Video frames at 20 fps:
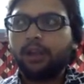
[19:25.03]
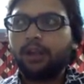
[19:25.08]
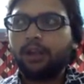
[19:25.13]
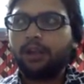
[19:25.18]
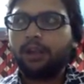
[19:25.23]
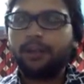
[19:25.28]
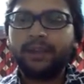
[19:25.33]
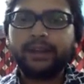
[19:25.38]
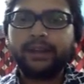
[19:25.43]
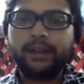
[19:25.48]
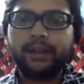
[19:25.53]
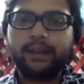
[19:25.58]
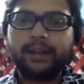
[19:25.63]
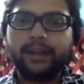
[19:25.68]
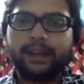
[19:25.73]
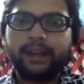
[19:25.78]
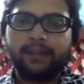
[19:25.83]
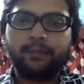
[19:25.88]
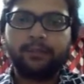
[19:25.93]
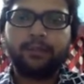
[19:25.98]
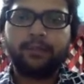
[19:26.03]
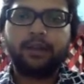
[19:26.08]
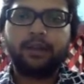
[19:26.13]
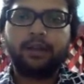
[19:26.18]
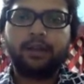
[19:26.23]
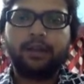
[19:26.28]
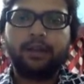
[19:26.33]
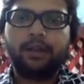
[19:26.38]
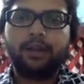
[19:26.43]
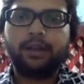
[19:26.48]
many time
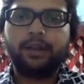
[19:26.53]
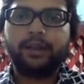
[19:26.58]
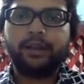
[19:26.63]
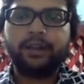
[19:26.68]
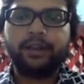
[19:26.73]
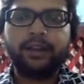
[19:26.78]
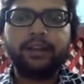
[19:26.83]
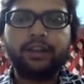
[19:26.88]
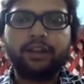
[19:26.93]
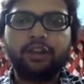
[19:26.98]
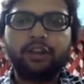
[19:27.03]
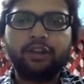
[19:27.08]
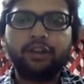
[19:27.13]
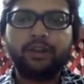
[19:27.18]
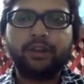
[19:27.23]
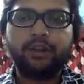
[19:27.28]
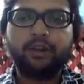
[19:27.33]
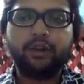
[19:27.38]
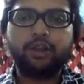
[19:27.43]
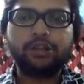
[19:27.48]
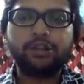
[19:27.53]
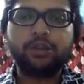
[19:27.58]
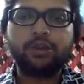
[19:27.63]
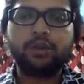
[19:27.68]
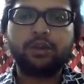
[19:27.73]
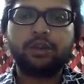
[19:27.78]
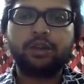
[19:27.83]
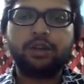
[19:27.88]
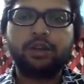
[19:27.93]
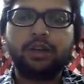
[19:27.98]
Indian government
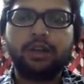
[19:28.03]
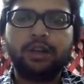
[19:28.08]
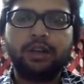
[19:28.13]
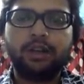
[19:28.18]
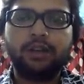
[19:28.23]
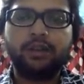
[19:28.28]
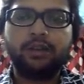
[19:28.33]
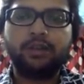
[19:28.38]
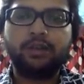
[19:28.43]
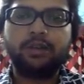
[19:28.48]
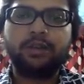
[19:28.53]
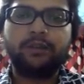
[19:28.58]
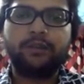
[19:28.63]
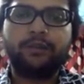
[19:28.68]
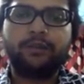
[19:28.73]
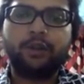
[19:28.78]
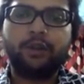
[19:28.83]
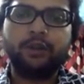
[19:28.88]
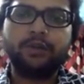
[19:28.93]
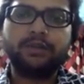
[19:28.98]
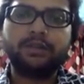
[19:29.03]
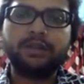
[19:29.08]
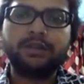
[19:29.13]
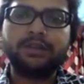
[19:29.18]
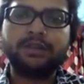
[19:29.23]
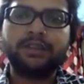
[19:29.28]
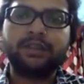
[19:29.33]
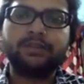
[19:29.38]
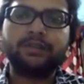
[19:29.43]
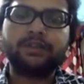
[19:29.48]
also follows the
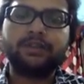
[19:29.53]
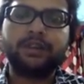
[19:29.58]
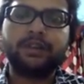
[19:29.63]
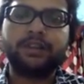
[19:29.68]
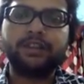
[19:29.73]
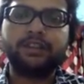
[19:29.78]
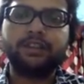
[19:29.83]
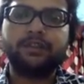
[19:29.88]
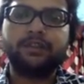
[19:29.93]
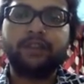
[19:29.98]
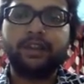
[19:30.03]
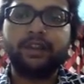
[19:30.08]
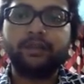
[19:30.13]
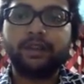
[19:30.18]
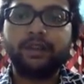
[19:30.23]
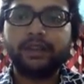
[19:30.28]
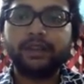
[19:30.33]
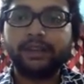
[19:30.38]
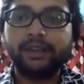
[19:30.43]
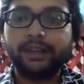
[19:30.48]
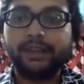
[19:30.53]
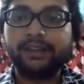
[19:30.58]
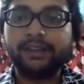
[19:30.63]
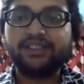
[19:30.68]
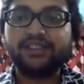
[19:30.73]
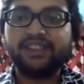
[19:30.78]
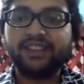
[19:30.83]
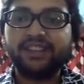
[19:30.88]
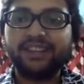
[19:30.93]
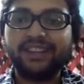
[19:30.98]
same strategy, where we
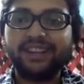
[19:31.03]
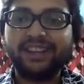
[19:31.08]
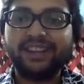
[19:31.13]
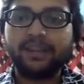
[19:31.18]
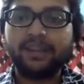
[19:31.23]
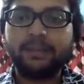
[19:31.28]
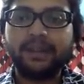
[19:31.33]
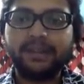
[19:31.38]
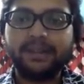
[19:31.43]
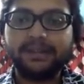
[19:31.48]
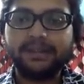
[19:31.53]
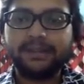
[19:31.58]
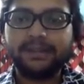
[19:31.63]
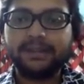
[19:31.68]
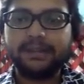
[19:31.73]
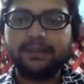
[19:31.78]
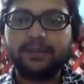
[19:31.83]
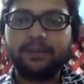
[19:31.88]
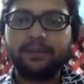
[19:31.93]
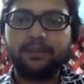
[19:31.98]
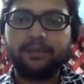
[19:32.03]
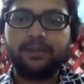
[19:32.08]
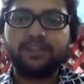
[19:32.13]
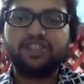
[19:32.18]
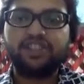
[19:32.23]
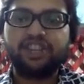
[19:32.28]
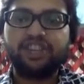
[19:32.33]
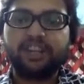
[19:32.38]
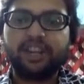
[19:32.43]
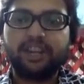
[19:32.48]
create generic medicines. Remember,
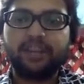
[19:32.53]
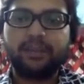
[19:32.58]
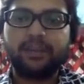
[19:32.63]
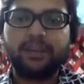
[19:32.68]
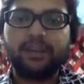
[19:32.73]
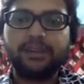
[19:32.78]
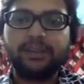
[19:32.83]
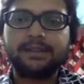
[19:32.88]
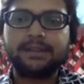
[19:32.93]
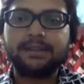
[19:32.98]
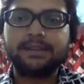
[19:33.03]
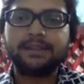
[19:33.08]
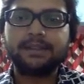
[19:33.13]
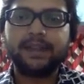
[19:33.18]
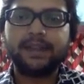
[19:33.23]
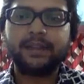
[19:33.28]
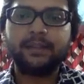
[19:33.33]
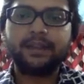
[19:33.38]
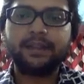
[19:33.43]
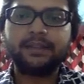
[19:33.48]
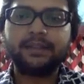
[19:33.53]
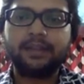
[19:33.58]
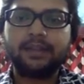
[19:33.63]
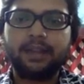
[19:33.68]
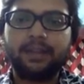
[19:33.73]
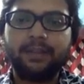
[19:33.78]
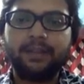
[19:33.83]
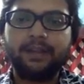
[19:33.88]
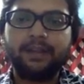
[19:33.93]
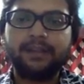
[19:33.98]
generic medicines, that means
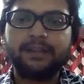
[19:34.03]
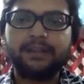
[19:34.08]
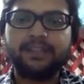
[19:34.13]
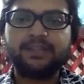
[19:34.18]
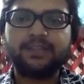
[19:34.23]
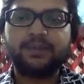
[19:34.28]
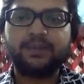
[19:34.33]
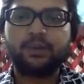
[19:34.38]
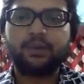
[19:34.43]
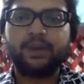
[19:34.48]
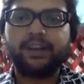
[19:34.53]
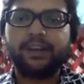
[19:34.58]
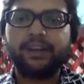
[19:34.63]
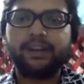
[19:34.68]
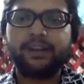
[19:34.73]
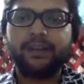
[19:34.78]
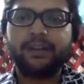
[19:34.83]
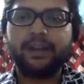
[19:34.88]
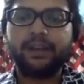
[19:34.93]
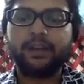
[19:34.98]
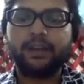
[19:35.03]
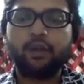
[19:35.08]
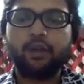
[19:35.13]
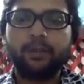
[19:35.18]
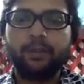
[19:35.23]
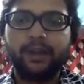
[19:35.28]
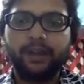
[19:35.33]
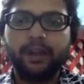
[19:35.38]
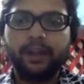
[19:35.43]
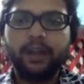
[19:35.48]
medicines provided by
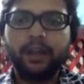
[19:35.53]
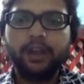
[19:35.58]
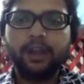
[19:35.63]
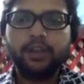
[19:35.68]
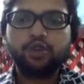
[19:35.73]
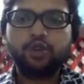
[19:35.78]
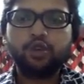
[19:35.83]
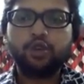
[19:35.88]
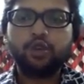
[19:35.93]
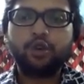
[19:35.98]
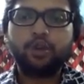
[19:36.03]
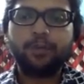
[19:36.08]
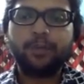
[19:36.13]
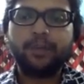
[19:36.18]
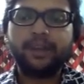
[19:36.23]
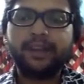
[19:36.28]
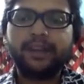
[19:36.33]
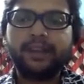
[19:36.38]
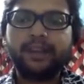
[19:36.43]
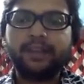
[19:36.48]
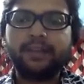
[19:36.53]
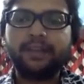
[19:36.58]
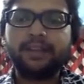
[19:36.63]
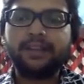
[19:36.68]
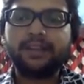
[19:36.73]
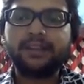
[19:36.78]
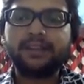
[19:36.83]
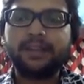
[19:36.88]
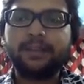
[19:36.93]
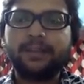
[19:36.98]
government. So many
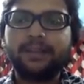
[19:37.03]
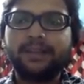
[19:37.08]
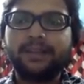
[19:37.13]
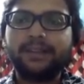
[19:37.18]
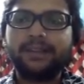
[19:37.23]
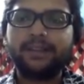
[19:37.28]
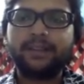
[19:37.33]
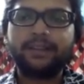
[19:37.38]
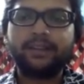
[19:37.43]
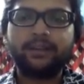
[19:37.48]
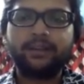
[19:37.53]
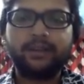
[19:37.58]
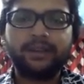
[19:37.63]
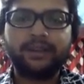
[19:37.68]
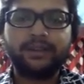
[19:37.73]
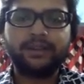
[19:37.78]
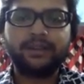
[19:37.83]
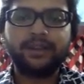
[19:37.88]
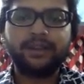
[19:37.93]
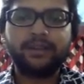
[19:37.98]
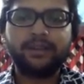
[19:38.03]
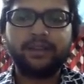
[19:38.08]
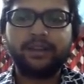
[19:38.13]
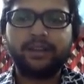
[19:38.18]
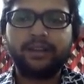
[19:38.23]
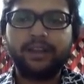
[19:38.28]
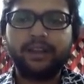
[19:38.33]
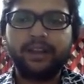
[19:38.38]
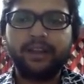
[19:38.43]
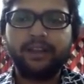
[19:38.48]
companies are present in today's time in
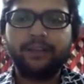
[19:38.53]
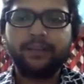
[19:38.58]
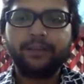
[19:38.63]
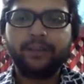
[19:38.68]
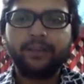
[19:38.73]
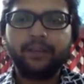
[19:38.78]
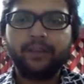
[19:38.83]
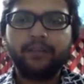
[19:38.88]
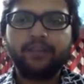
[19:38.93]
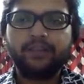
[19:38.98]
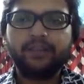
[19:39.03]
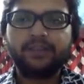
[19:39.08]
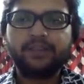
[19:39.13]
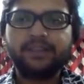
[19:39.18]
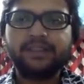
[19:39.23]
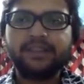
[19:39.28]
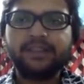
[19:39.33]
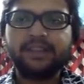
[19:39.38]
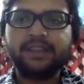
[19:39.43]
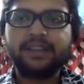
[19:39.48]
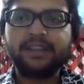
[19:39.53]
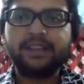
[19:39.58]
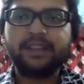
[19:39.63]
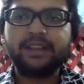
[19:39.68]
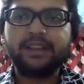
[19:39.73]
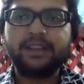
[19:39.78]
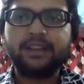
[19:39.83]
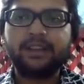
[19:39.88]
India, which basically